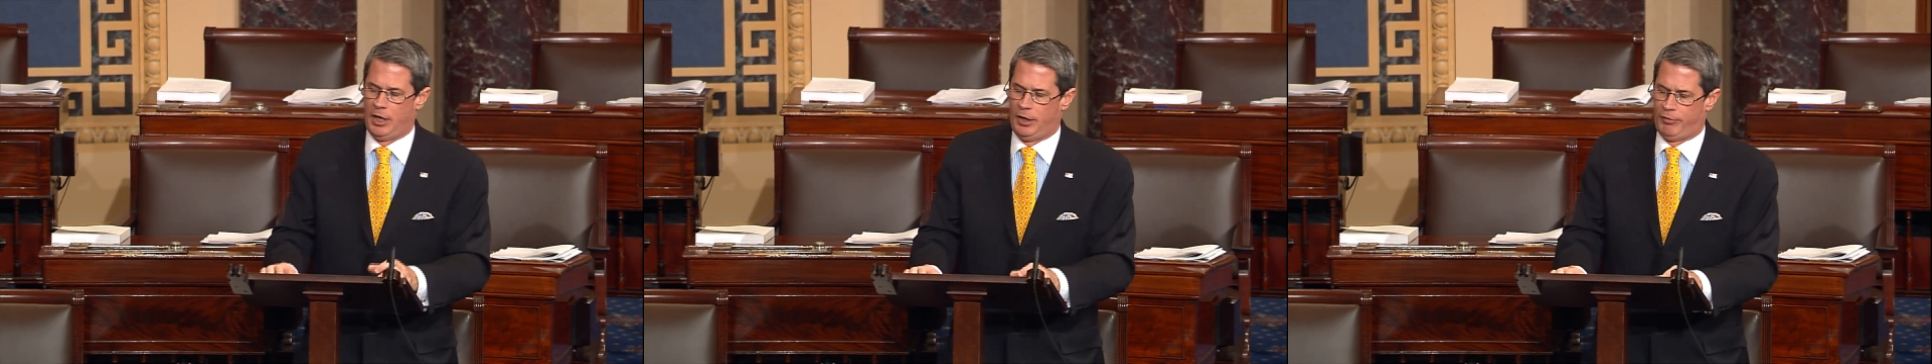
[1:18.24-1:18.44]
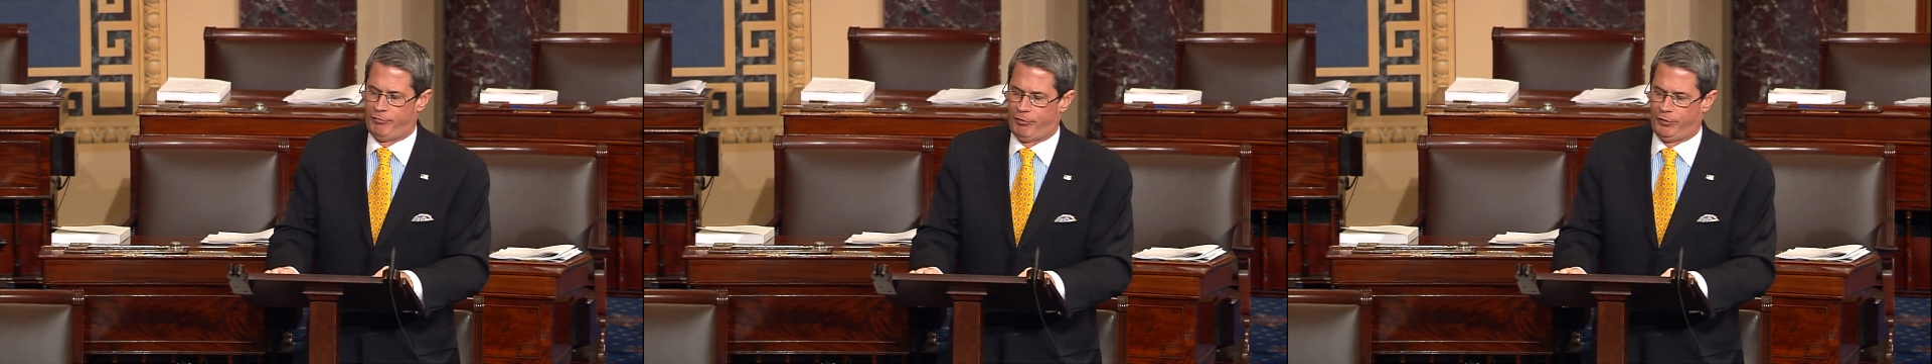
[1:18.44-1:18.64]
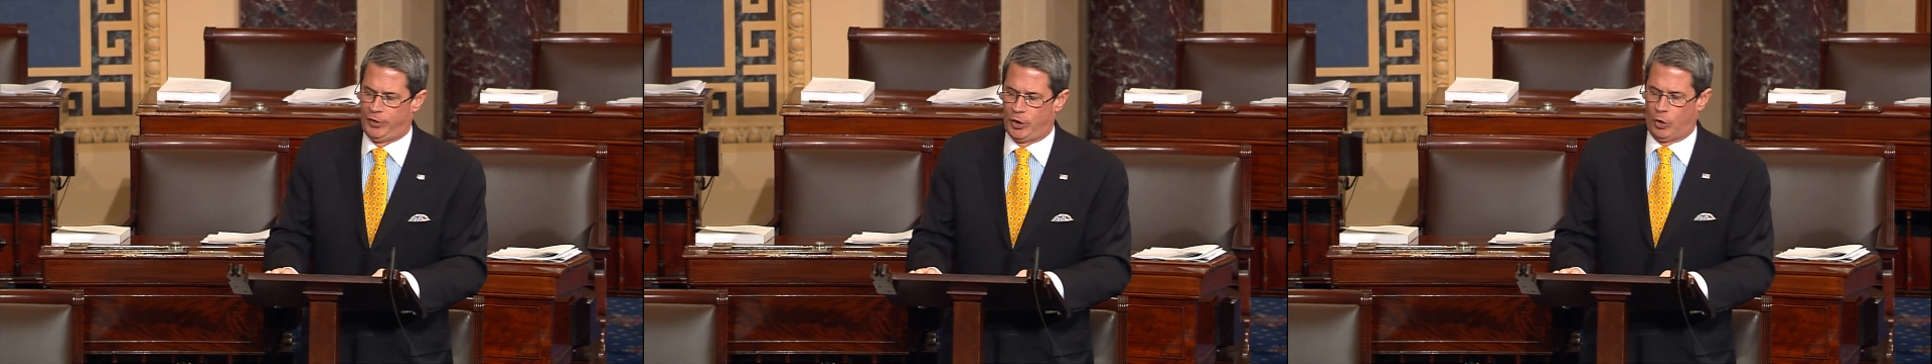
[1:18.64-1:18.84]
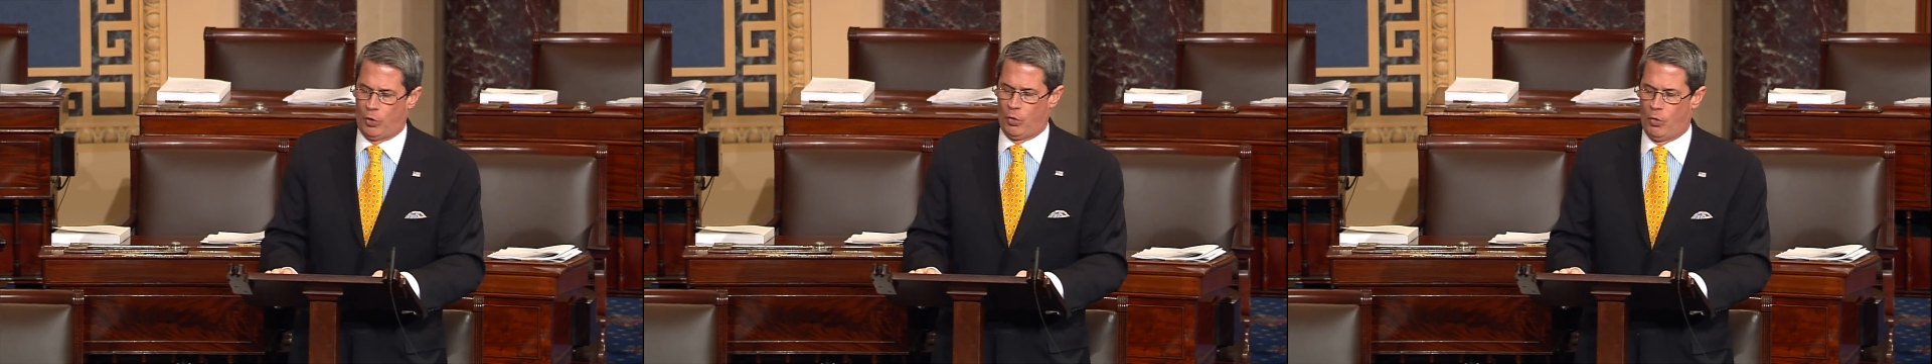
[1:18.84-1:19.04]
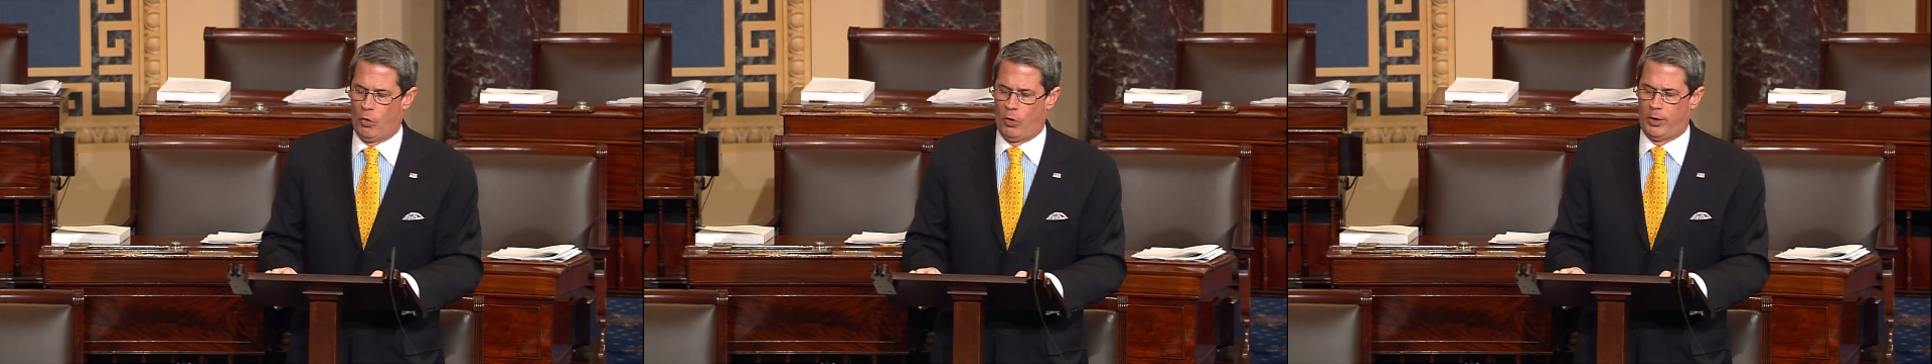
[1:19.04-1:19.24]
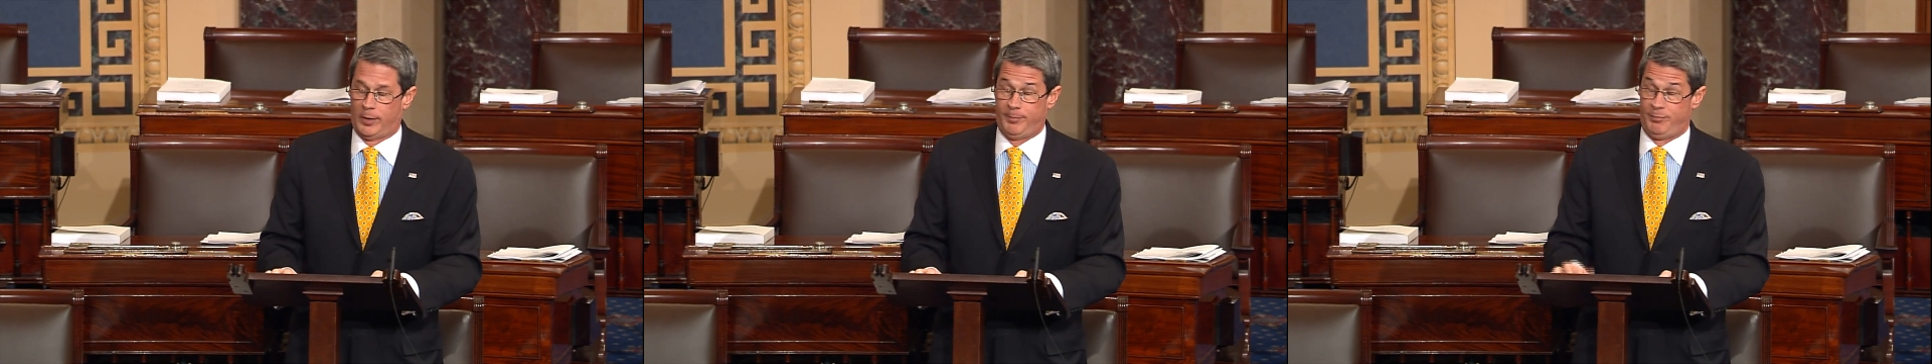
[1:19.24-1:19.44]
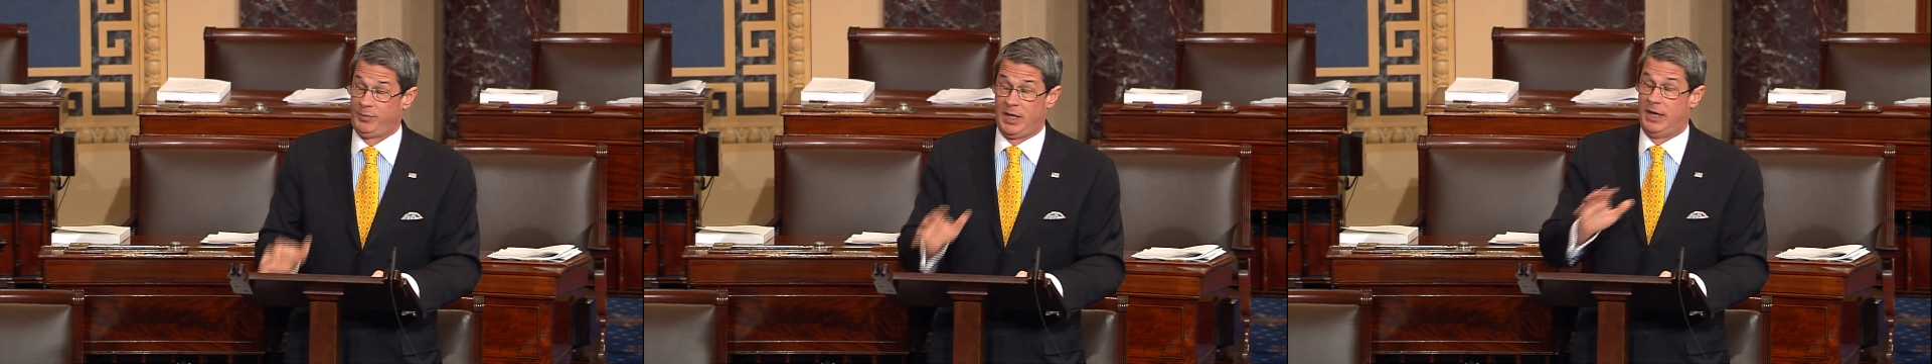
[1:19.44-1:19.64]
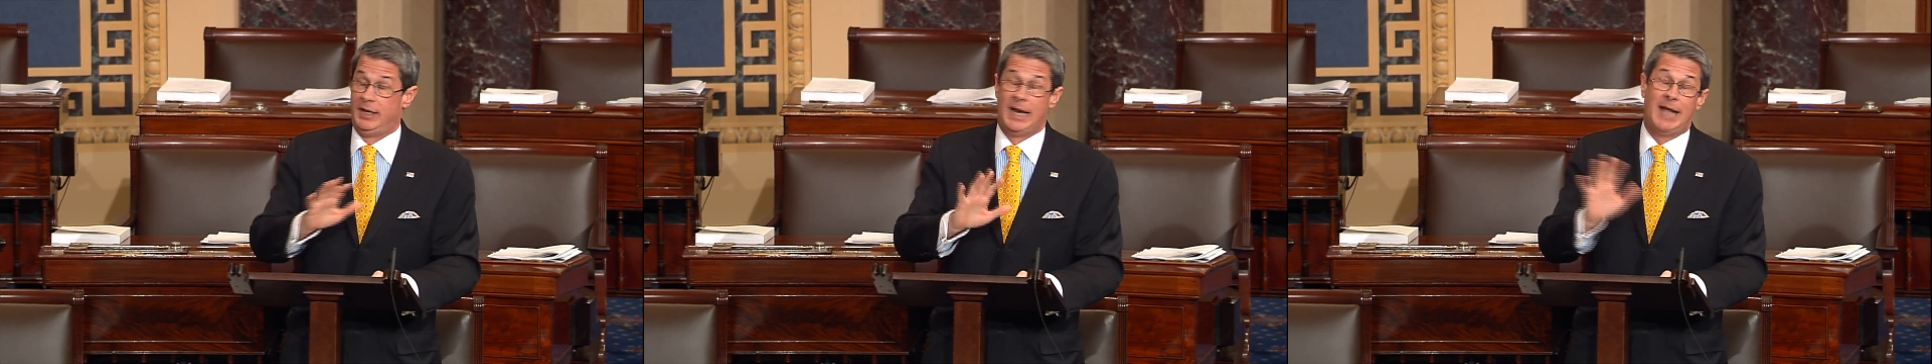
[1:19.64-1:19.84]
for the Corps
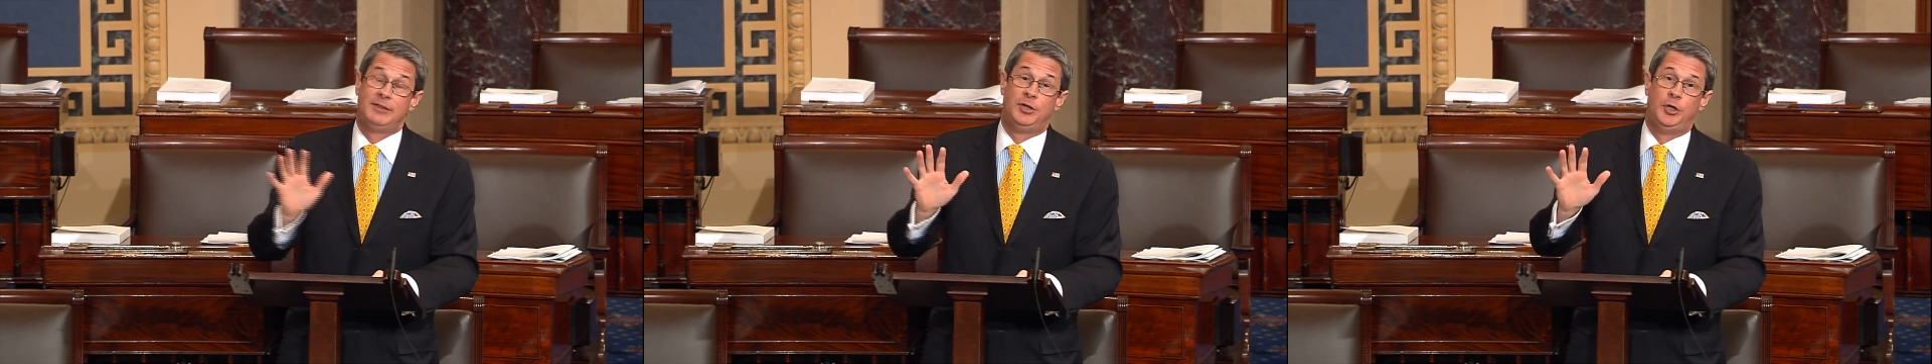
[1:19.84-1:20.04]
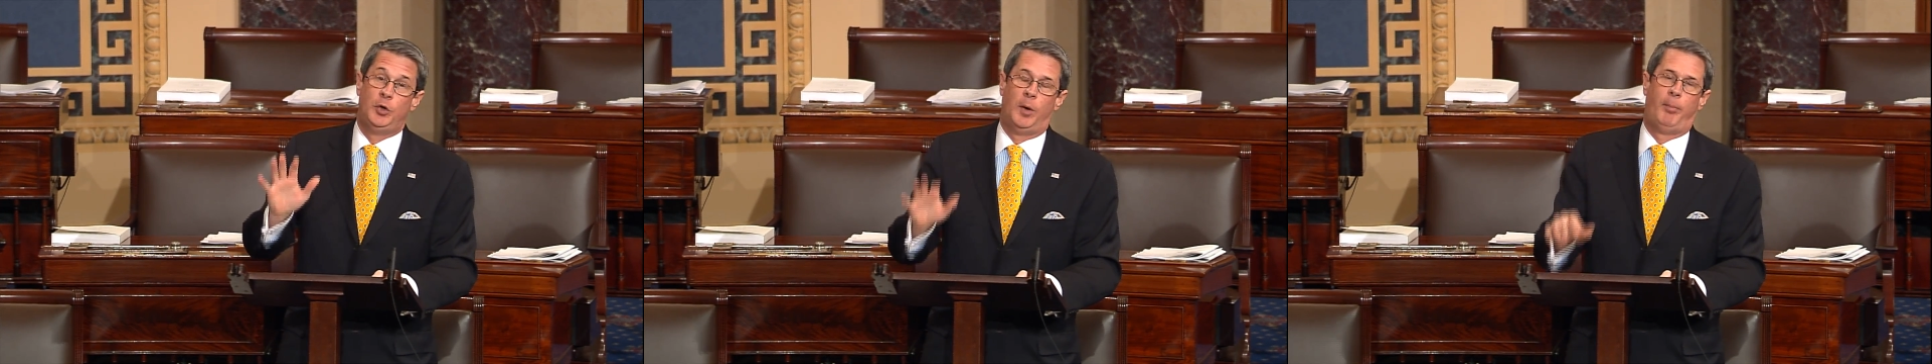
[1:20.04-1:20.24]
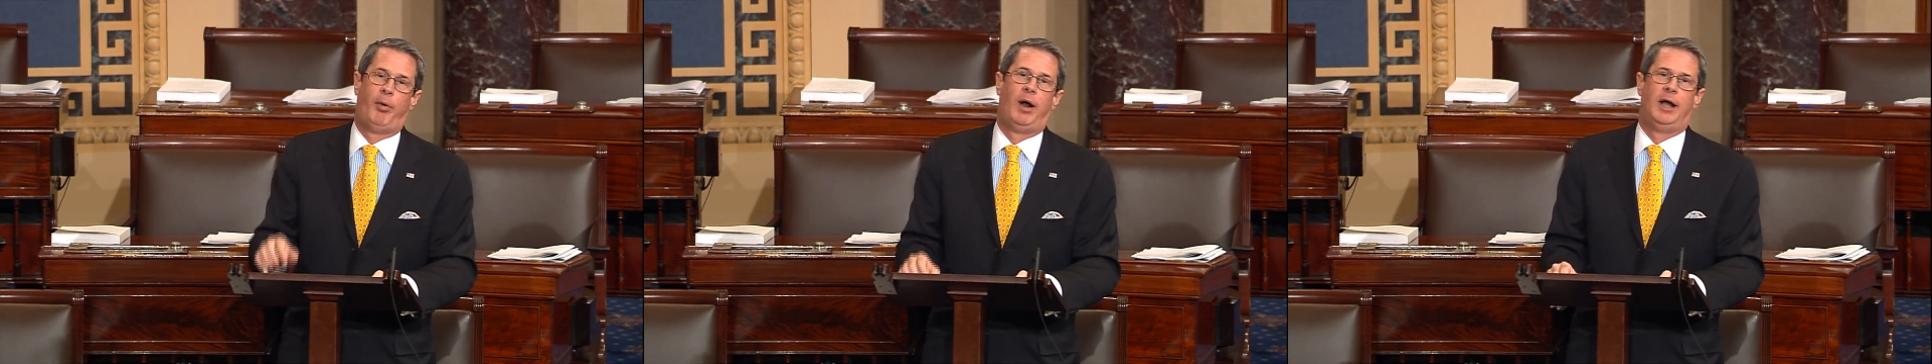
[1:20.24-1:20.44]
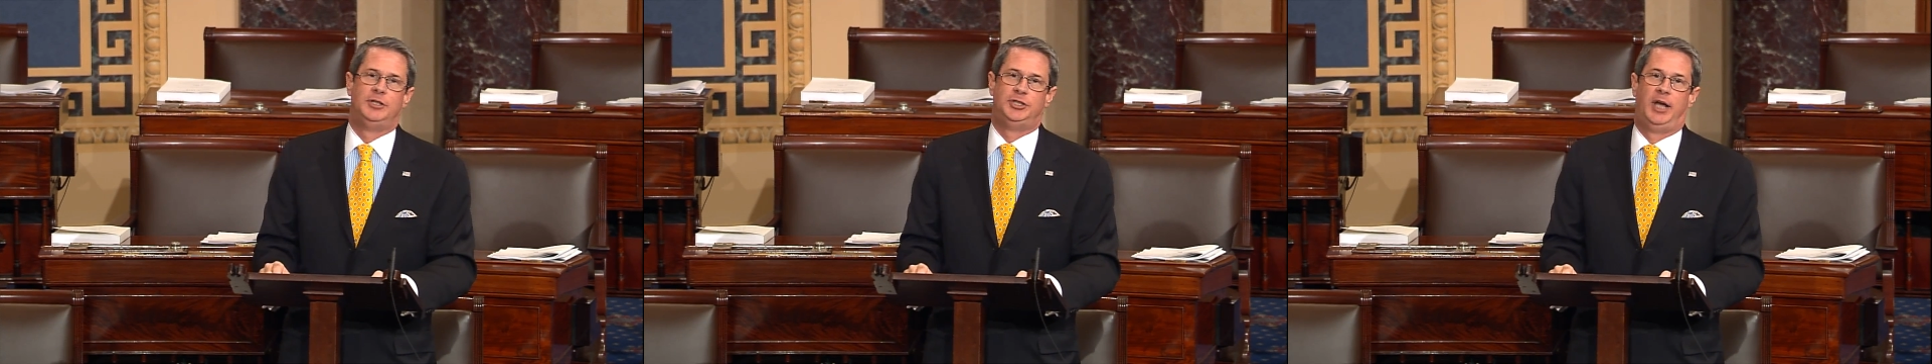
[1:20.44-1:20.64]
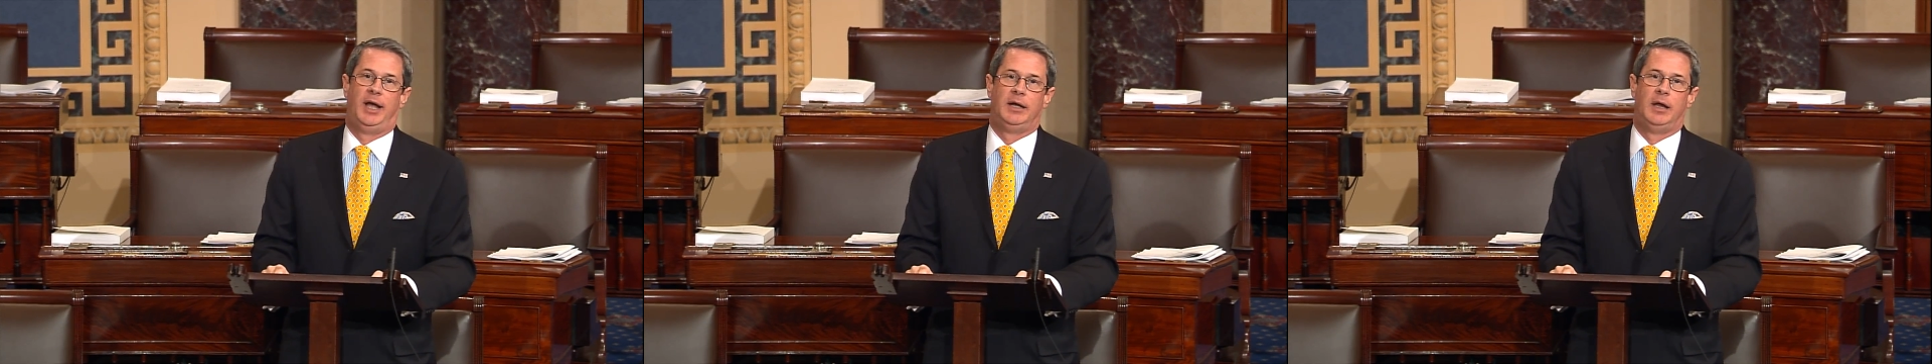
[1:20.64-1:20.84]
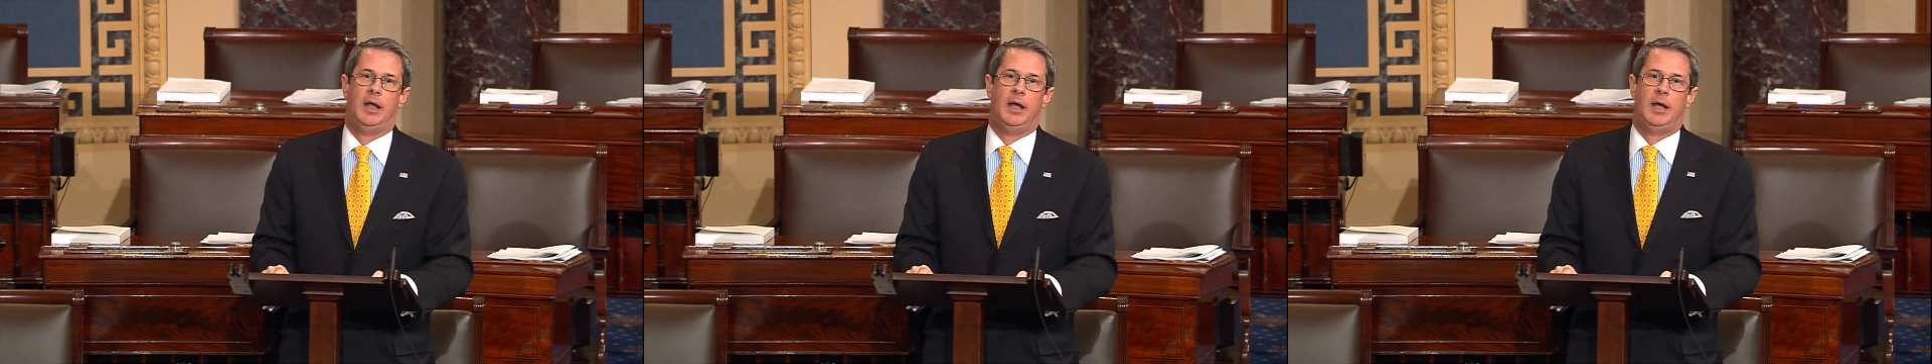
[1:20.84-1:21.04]
not to do a project,